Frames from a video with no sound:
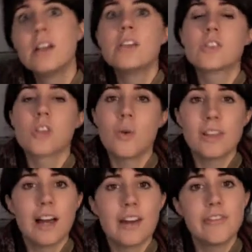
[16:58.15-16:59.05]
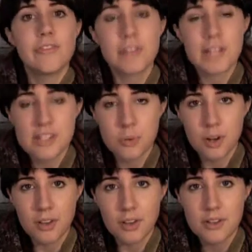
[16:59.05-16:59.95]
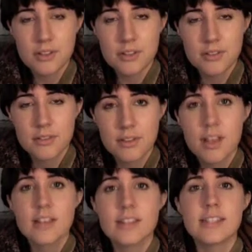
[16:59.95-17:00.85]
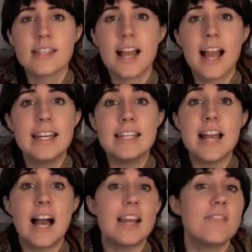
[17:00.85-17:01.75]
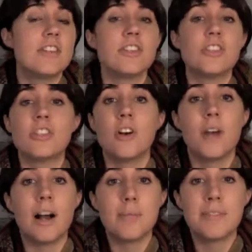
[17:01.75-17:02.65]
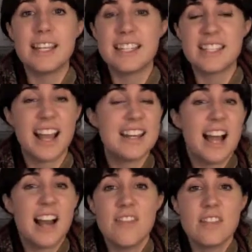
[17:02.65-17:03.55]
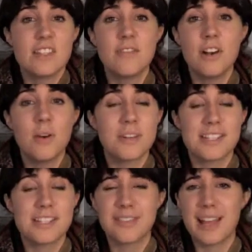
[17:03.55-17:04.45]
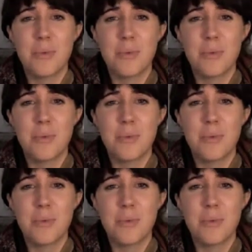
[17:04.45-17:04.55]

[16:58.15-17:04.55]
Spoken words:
So a lot of free soilers decided not even to show up. They decided not even to vote because they're like,